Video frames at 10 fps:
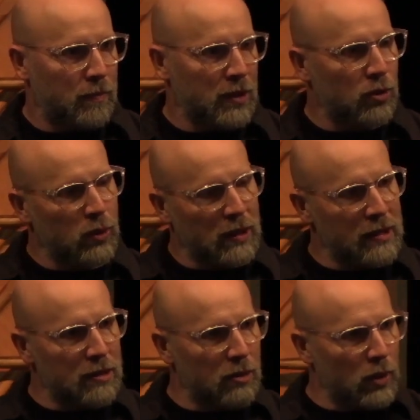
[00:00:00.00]
But do we
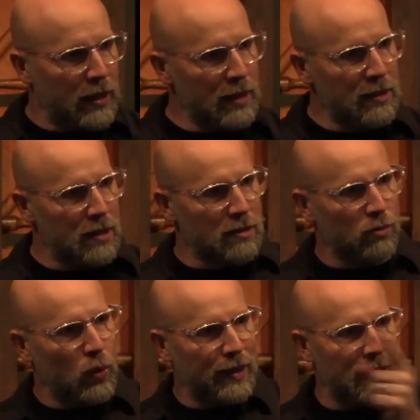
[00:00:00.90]
listen to what he says
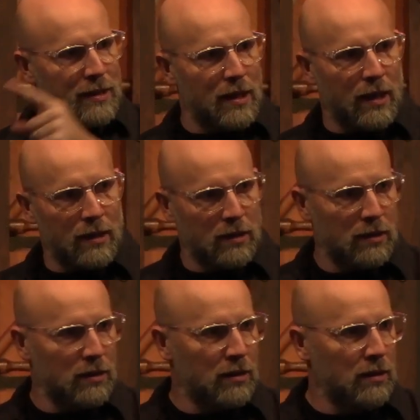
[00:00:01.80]
or what they say?
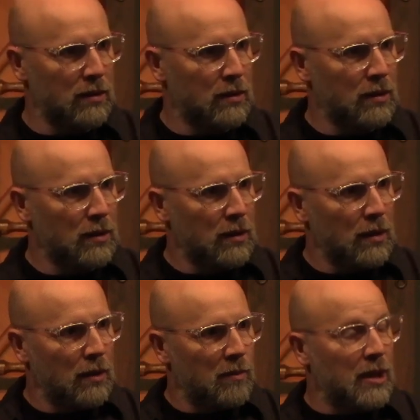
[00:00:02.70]

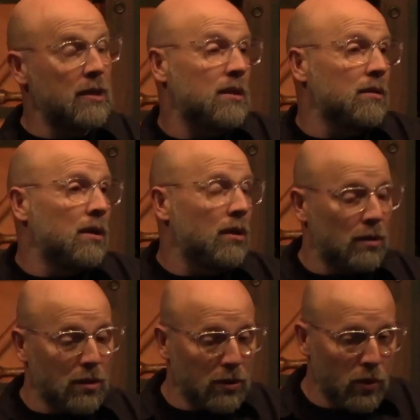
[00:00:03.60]
Because
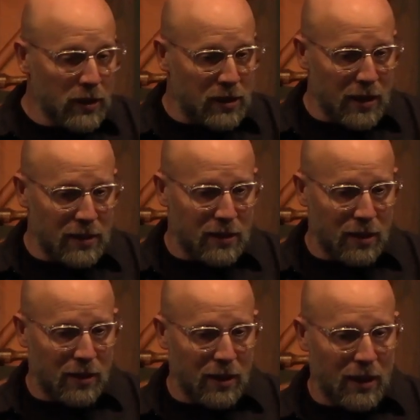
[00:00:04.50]
the Lord says
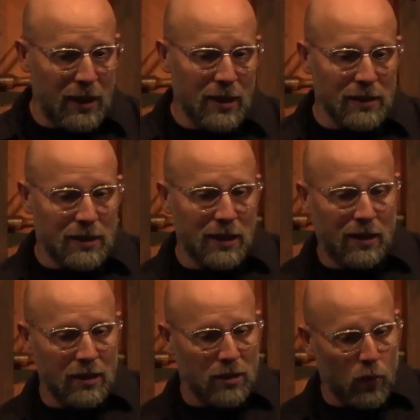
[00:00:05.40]
that he doesn't see
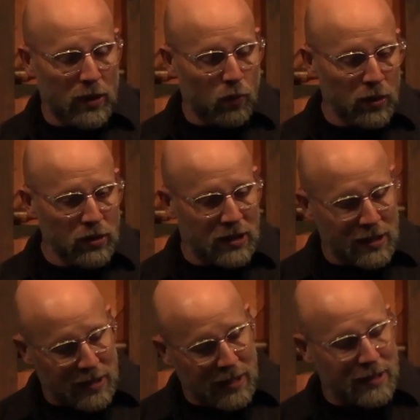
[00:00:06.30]
things the way the world
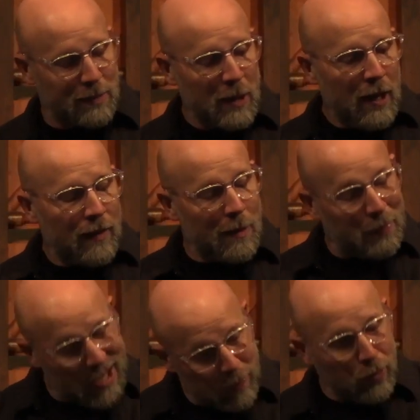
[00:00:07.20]
sees things,
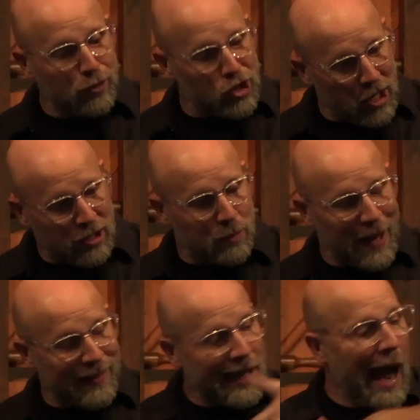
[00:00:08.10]
that people judge
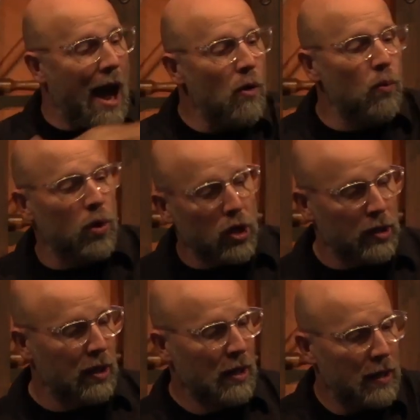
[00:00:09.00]
by the
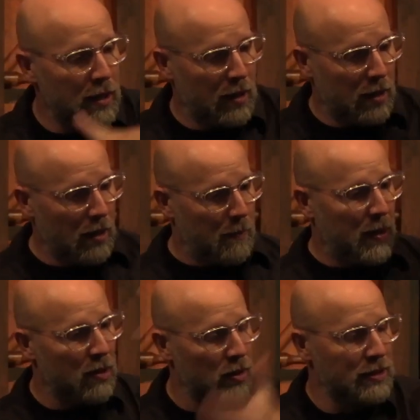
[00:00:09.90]
outward
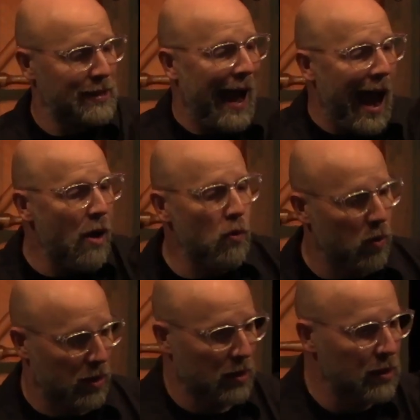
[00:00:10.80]
appearance, the
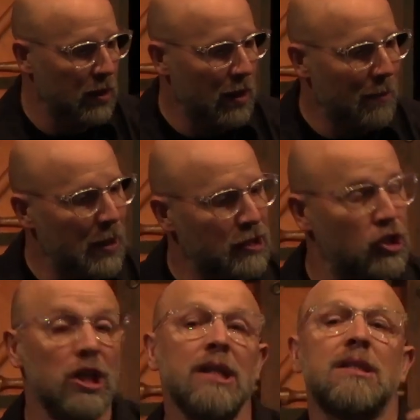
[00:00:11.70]
outward, but
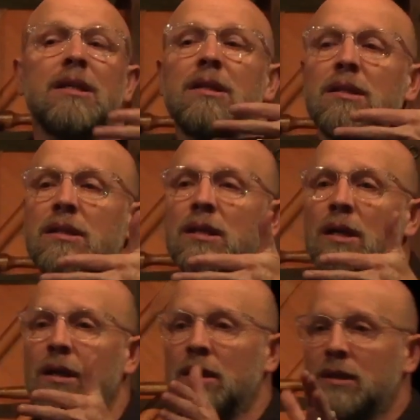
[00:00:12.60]
Jesus
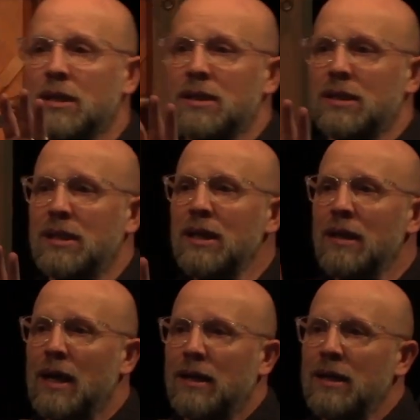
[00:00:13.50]
doesn't see
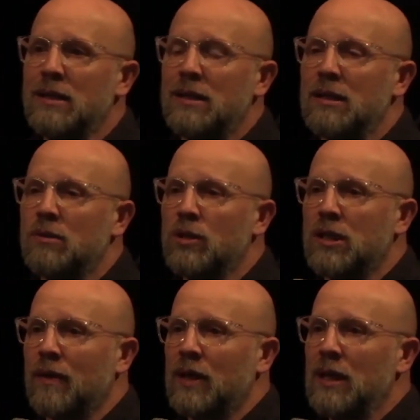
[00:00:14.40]
that. He sees
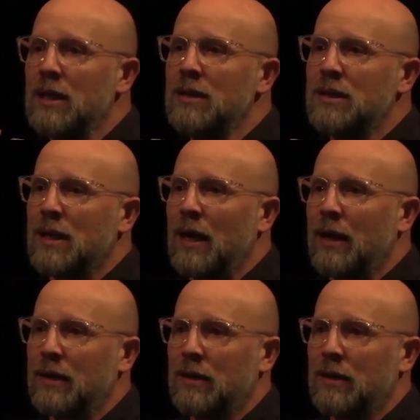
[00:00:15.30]
what's on the inside.